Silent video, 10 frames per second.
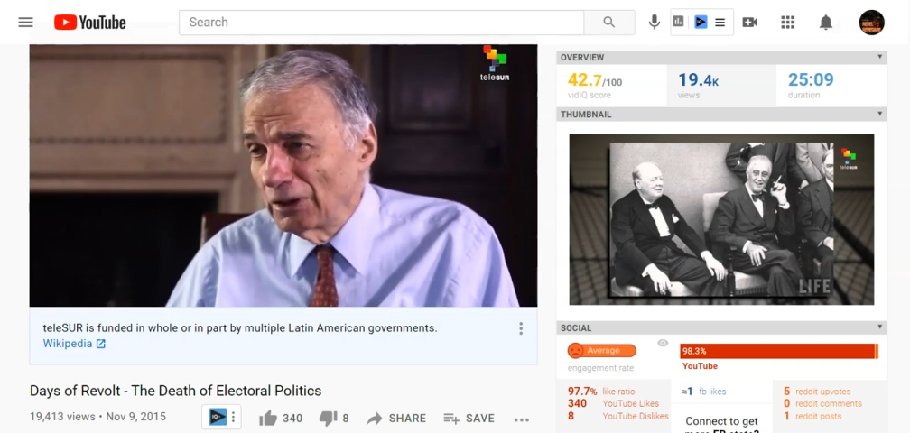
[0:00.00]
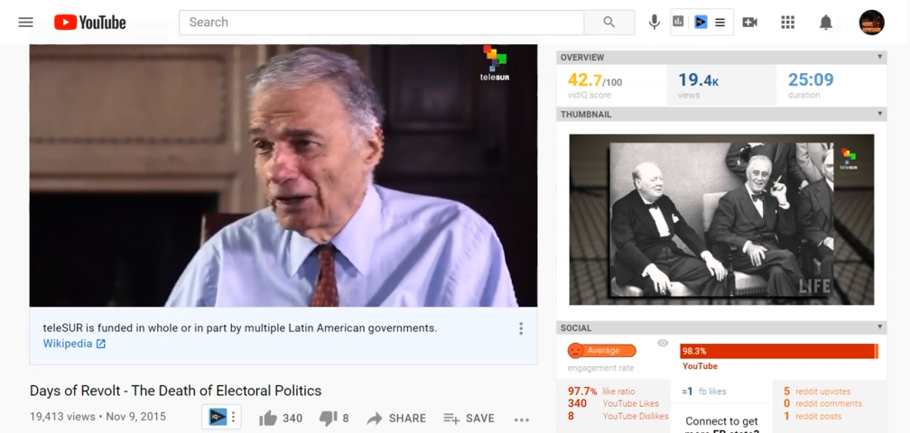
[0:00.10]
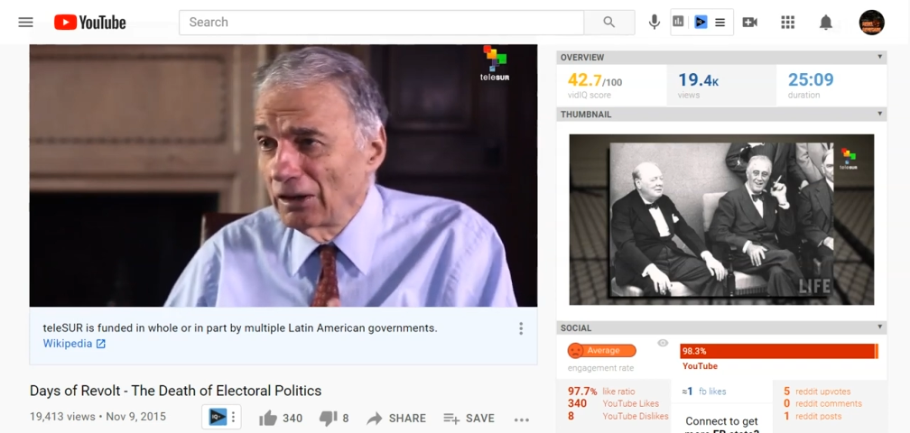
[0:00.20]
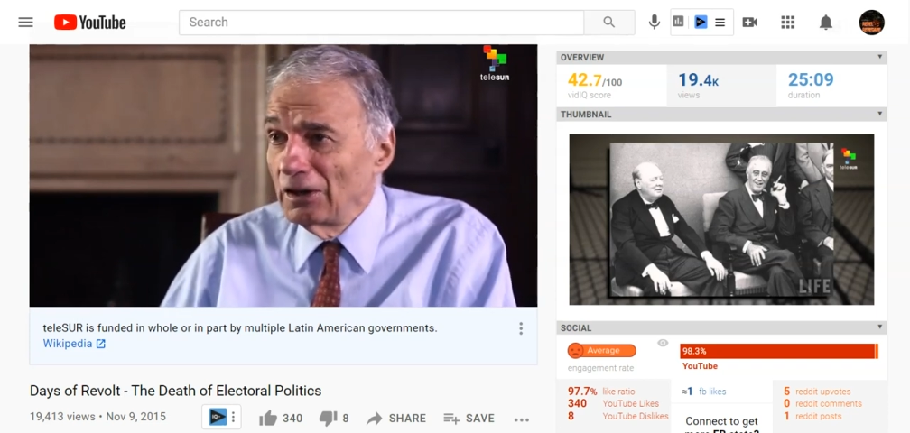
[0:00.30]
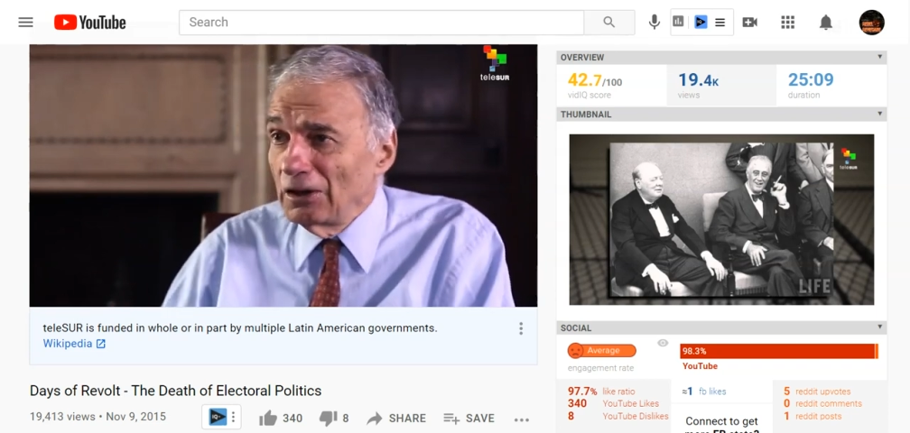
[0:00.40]

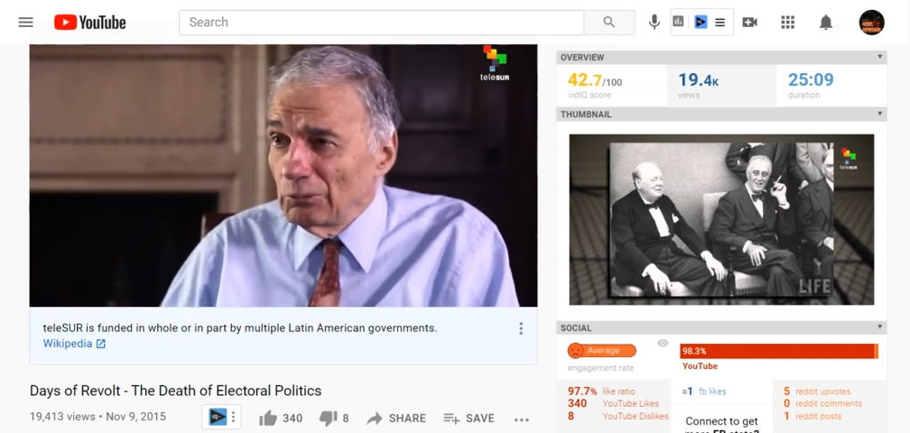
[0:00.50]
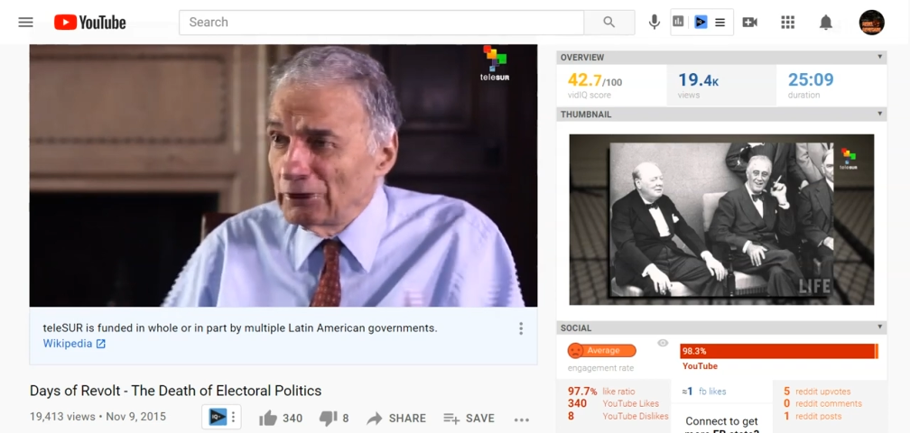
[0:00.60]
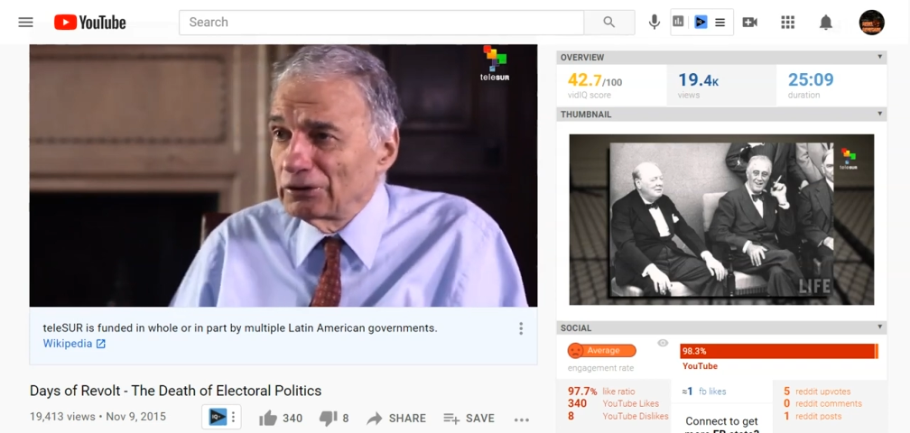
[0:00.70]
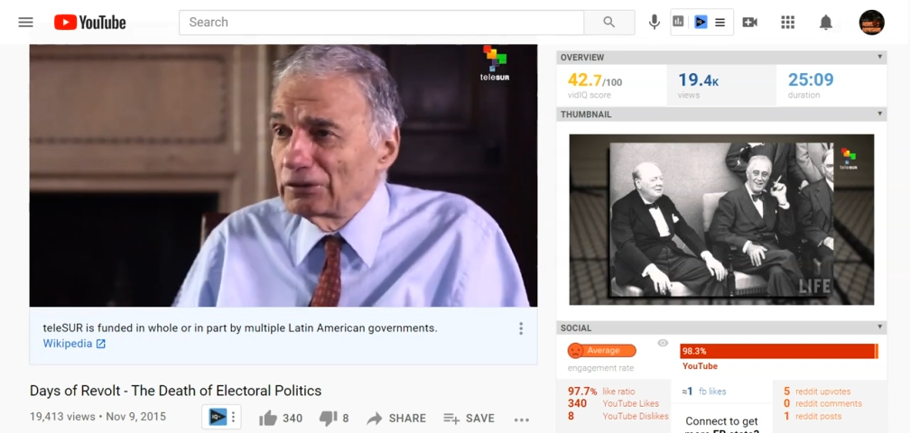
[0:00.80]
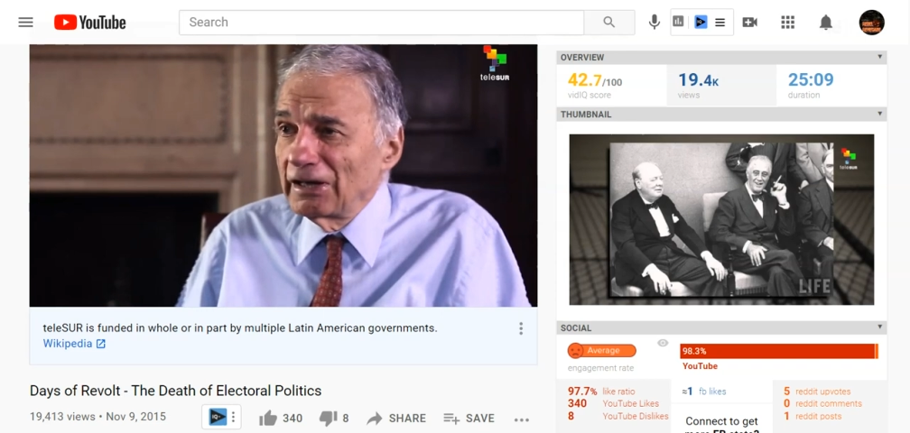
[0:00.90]
Well,
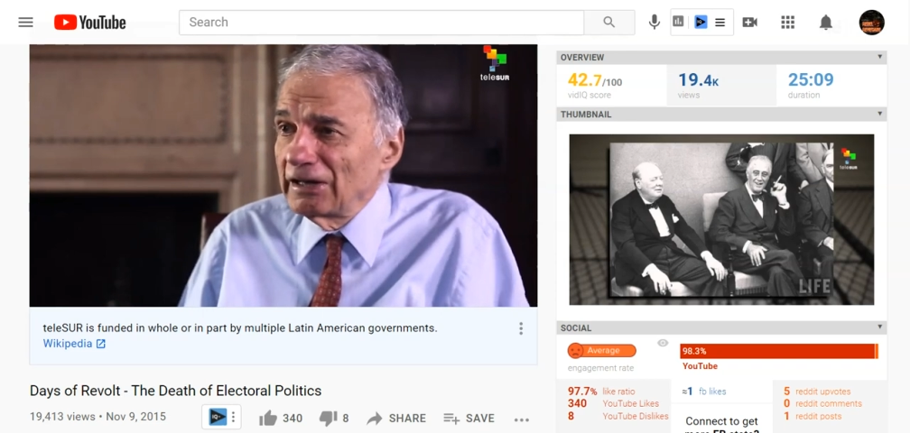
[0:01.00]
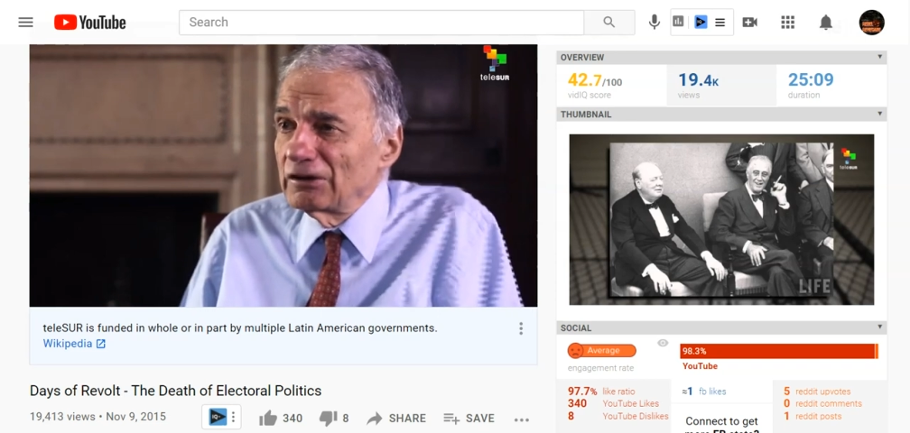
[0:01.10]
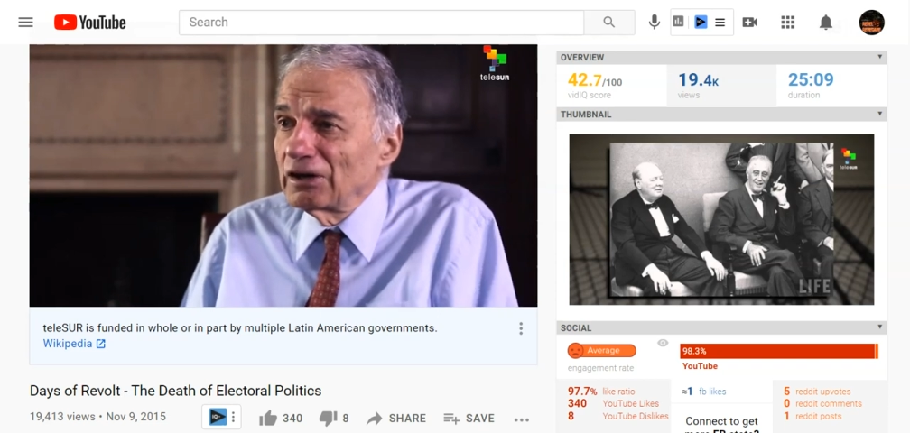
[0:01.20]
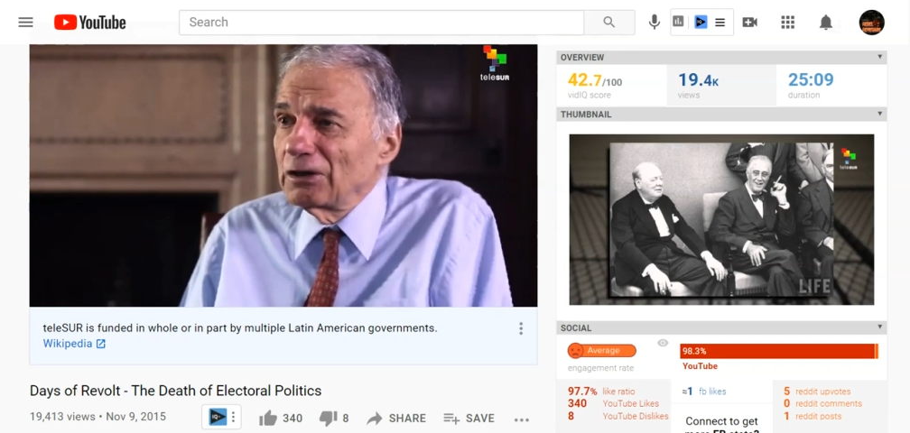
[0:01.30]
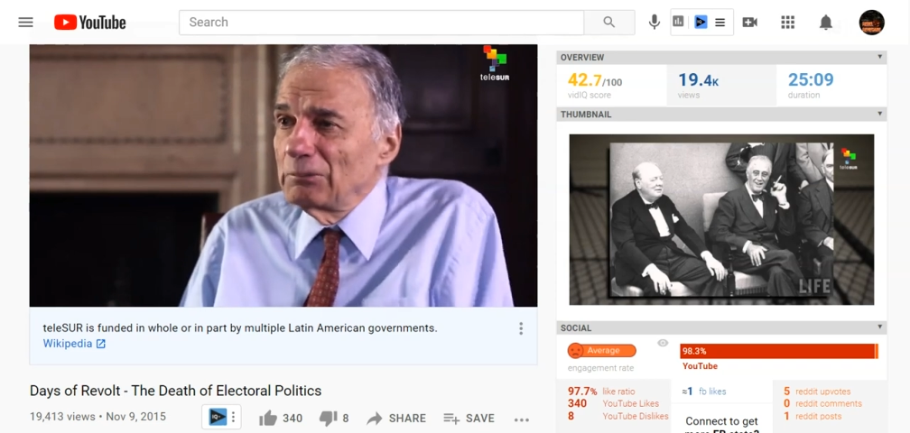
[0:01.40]
we couldn't get
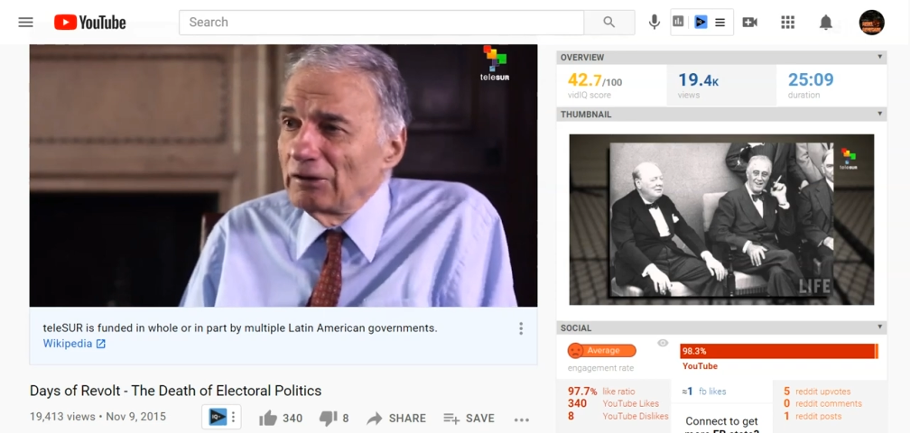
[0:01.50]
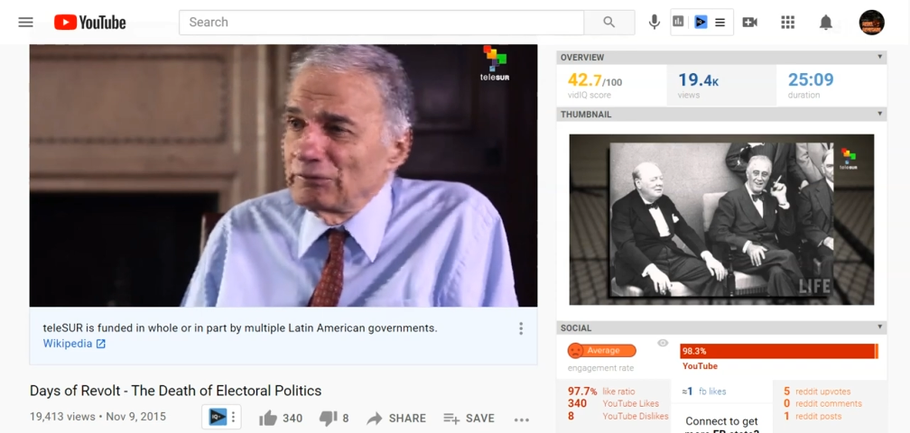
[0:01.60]
her to come